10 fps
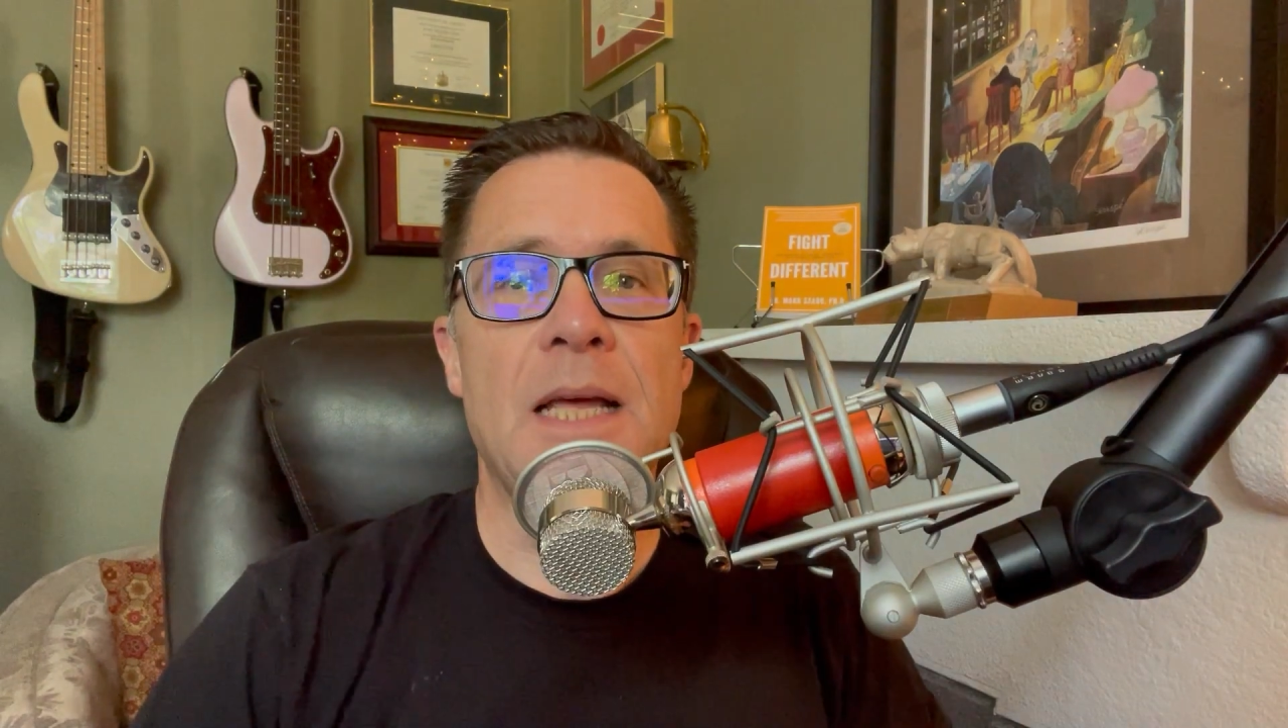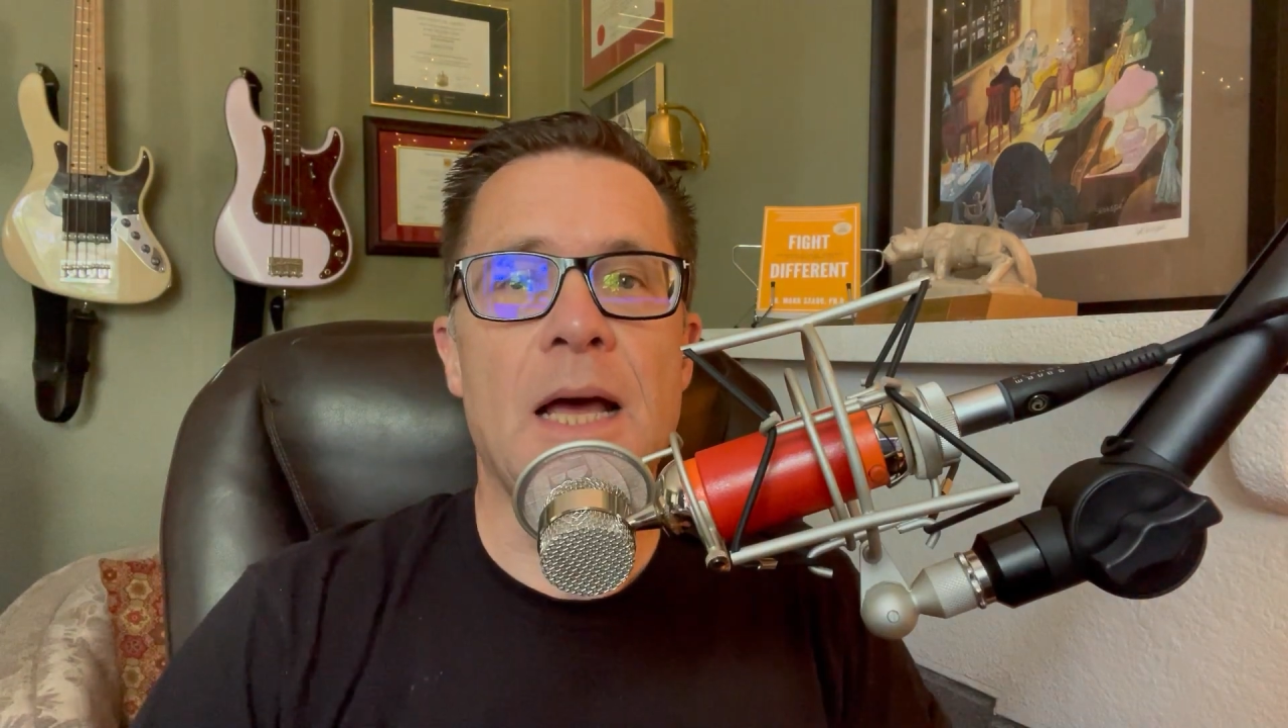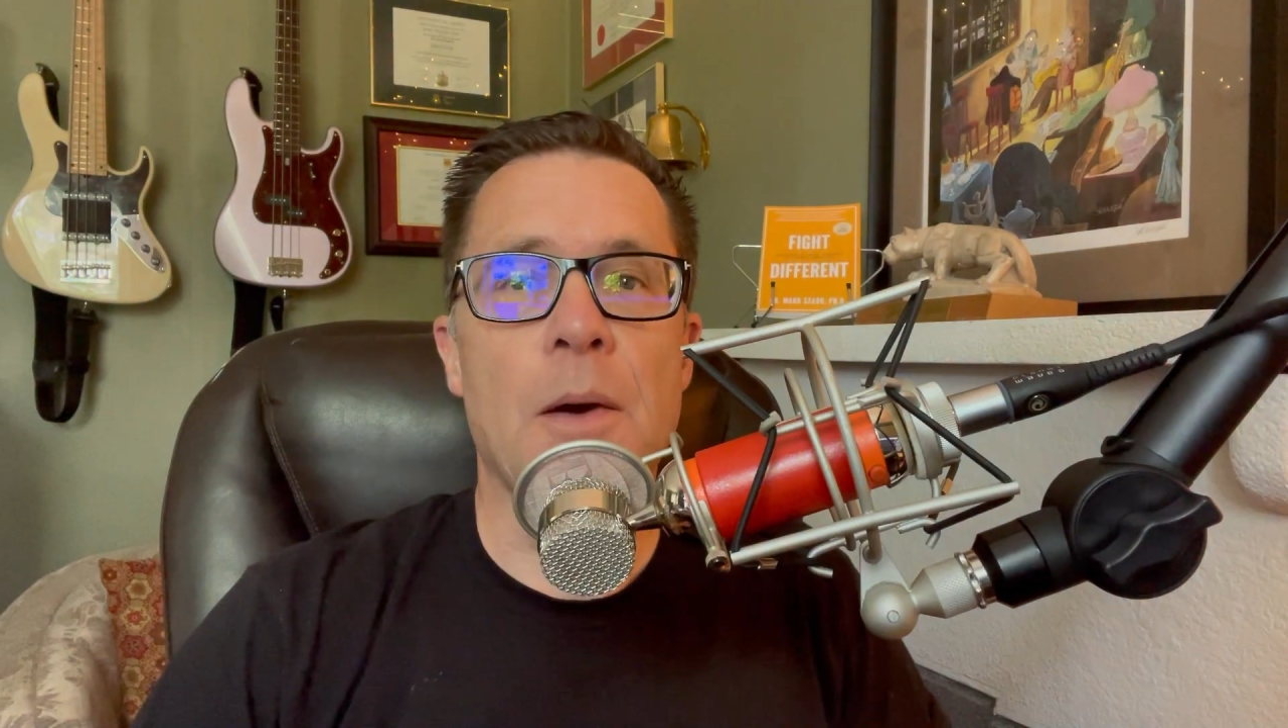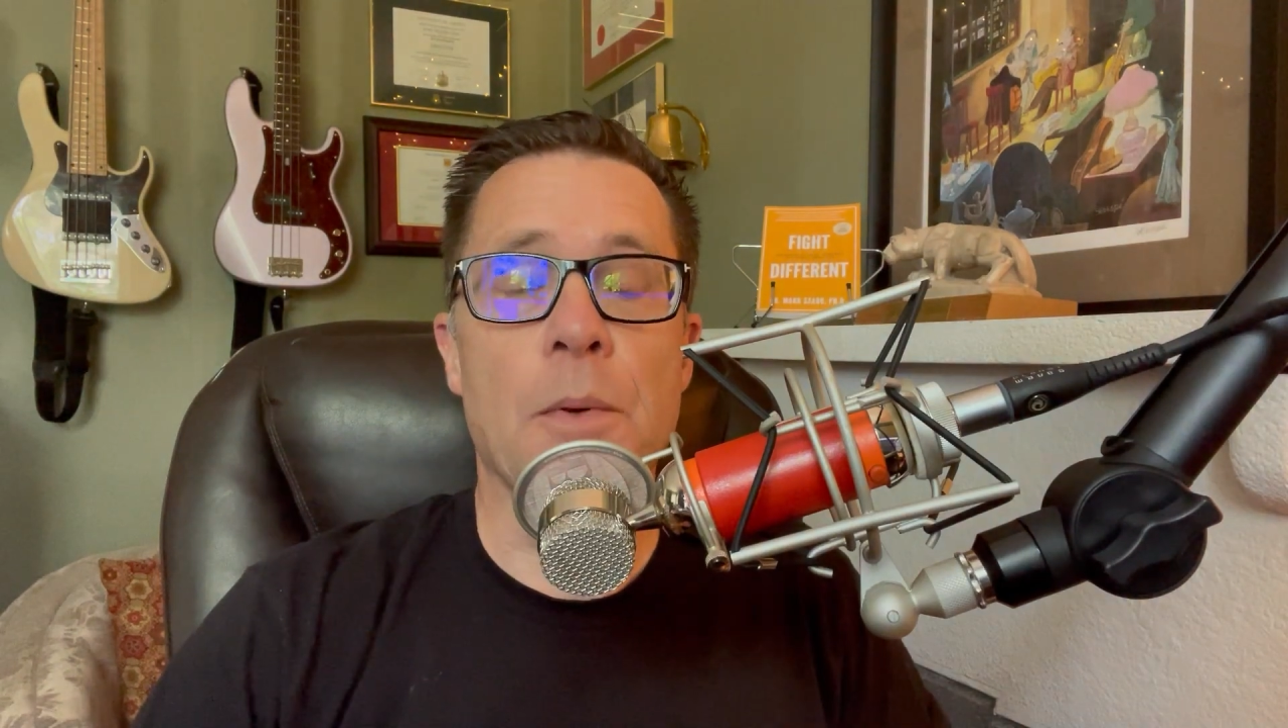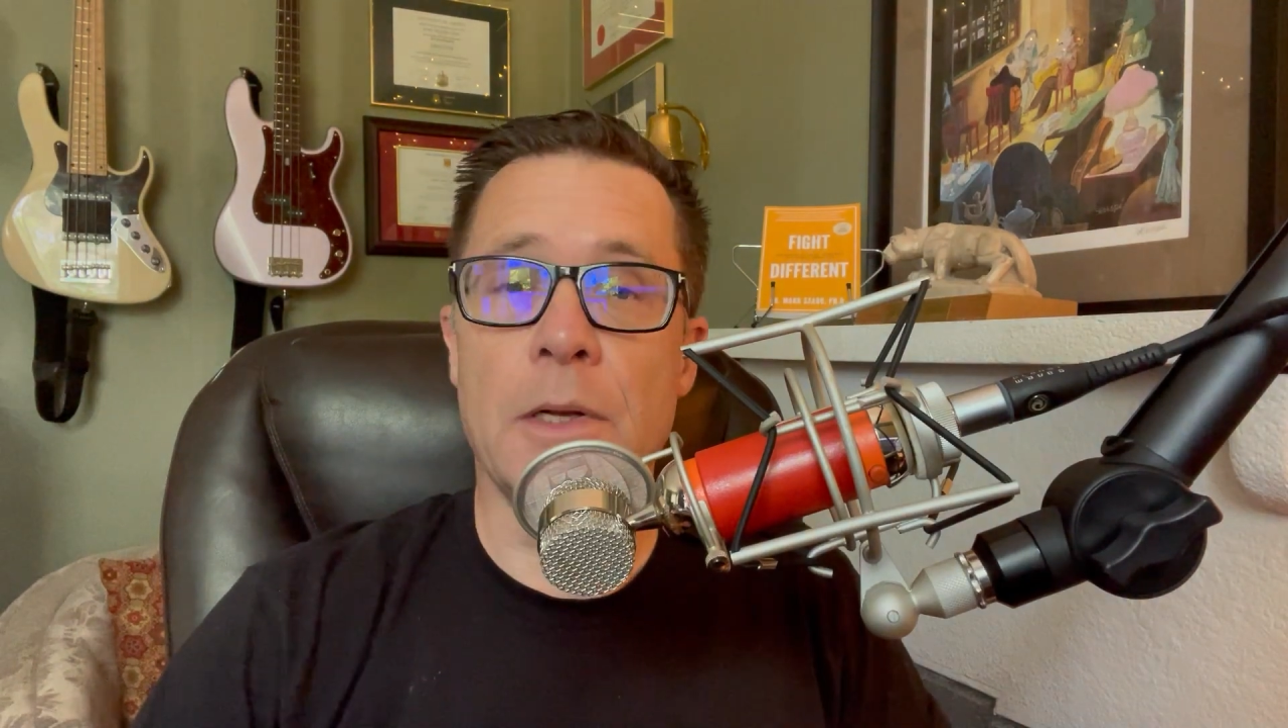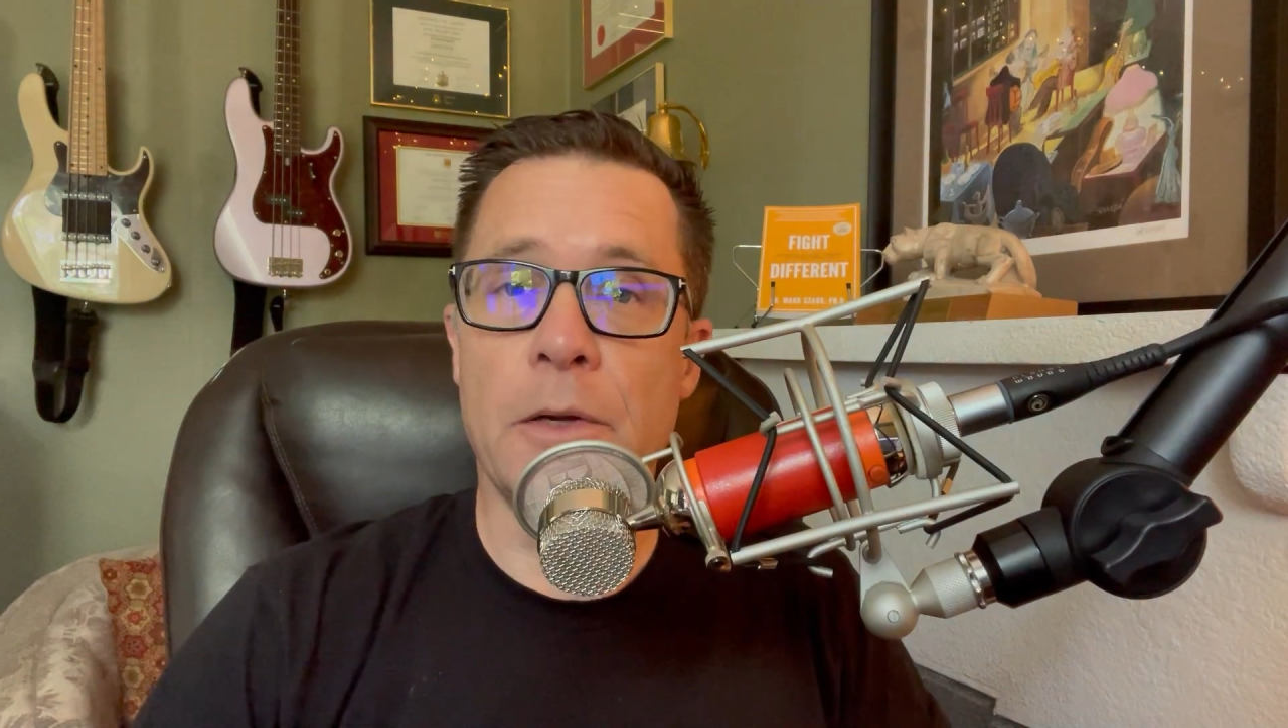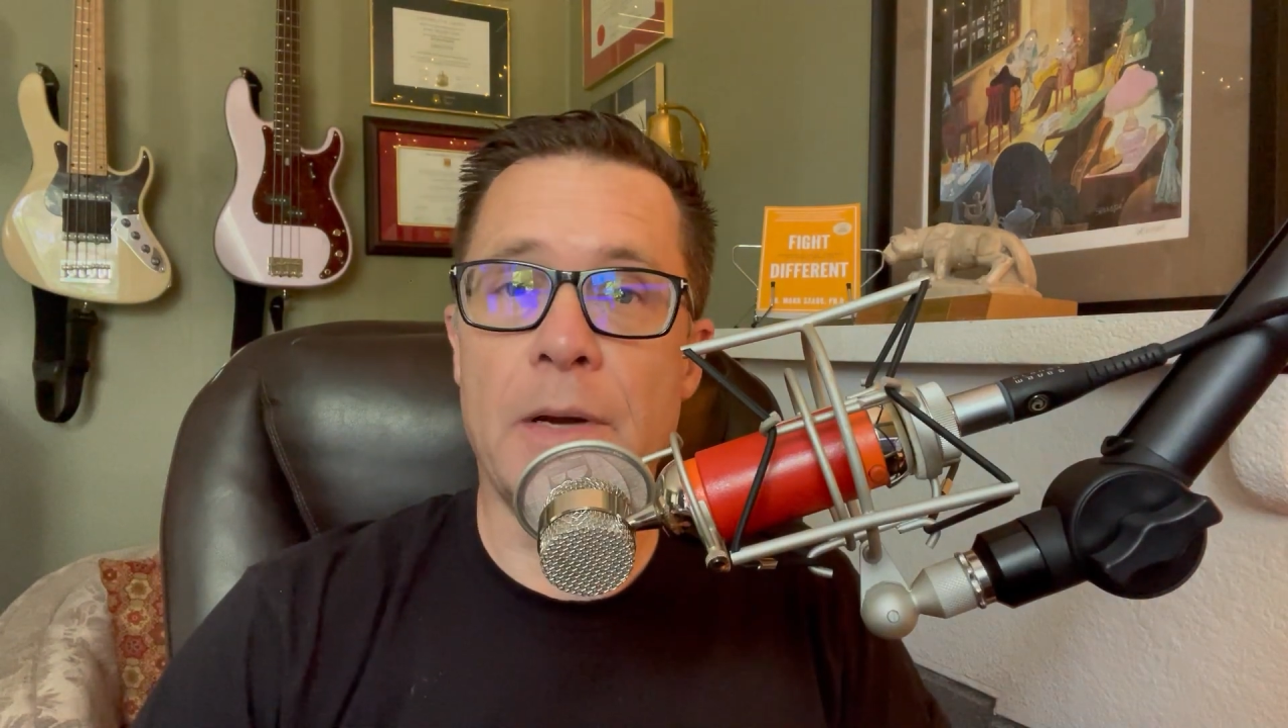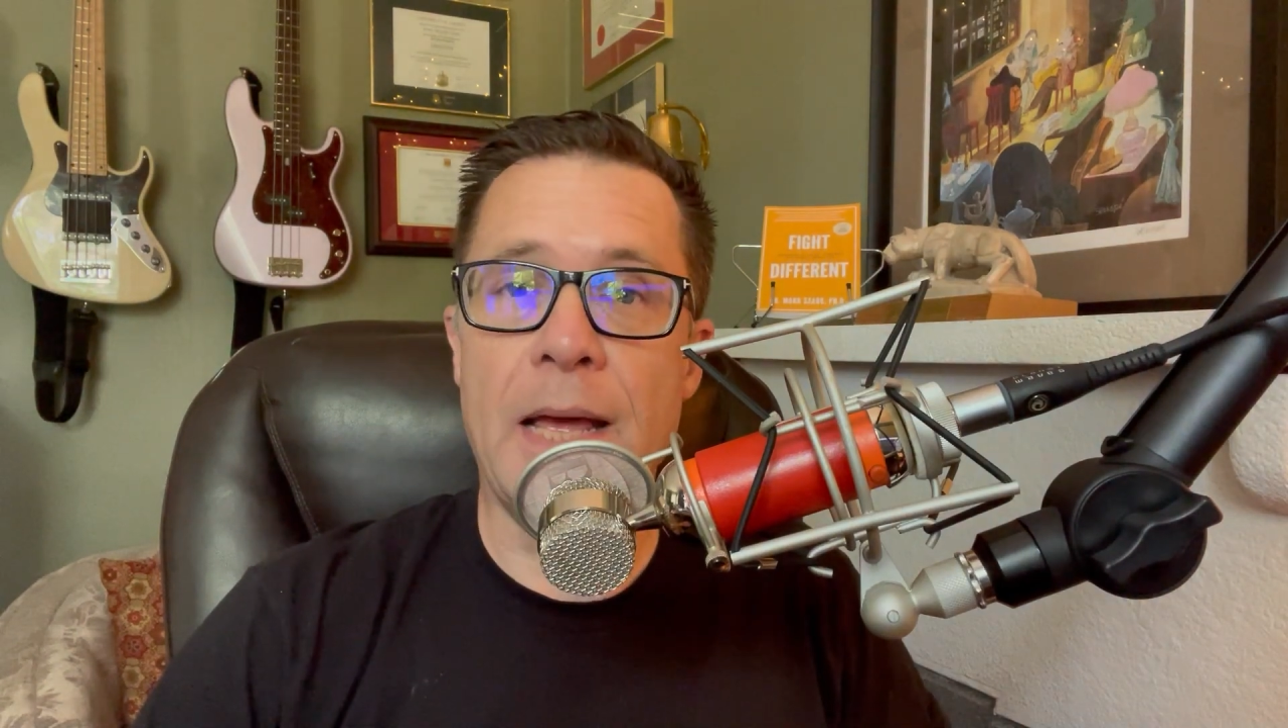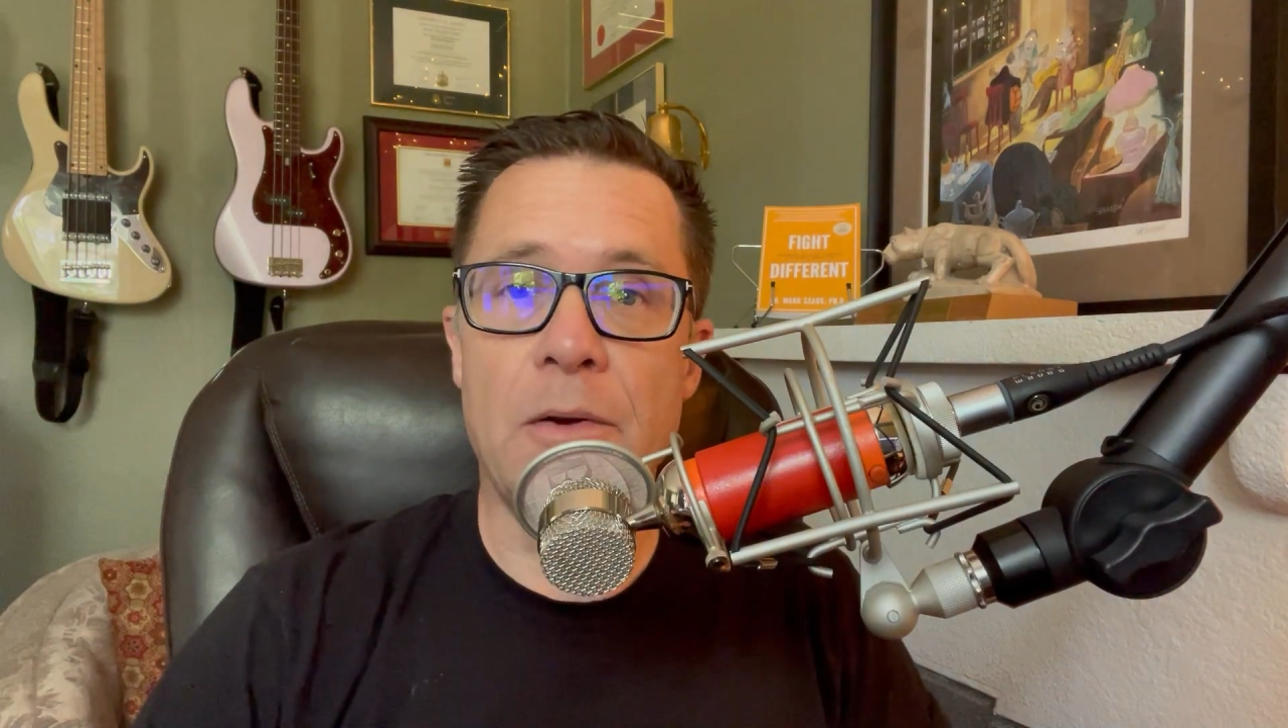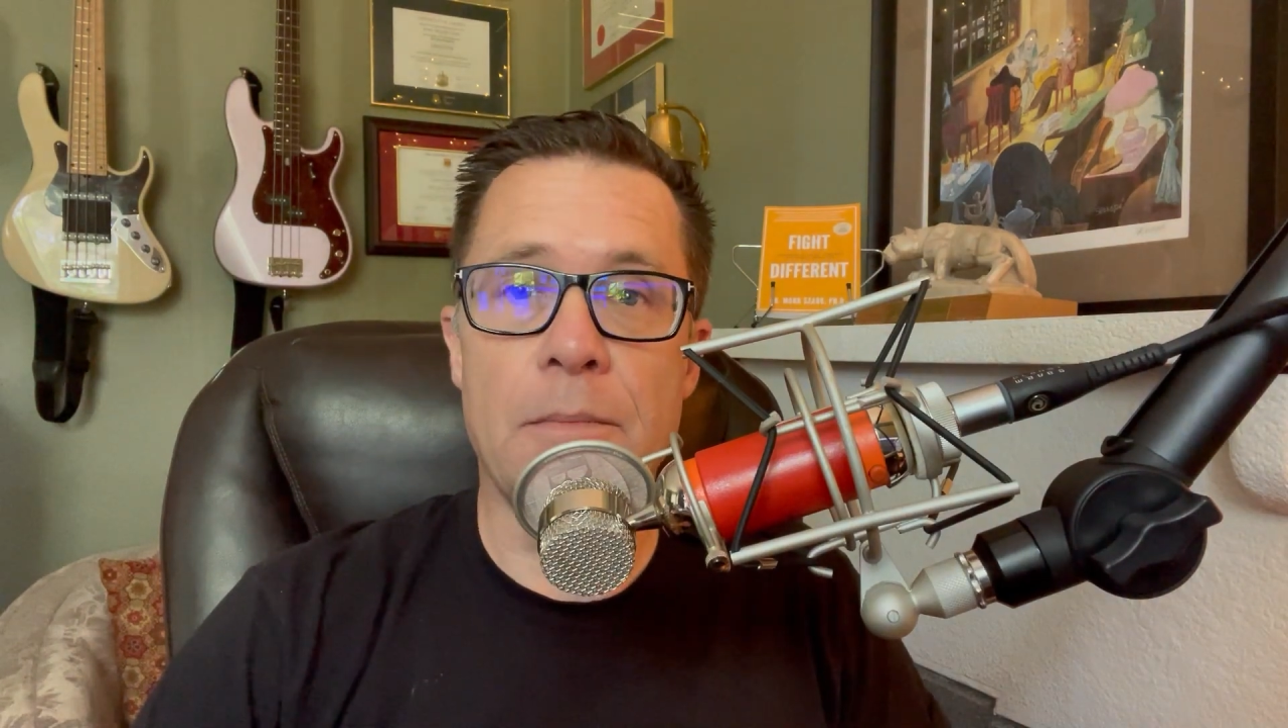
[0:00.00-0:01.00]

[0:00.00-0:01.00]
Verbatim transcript: Uh, we're going to learn how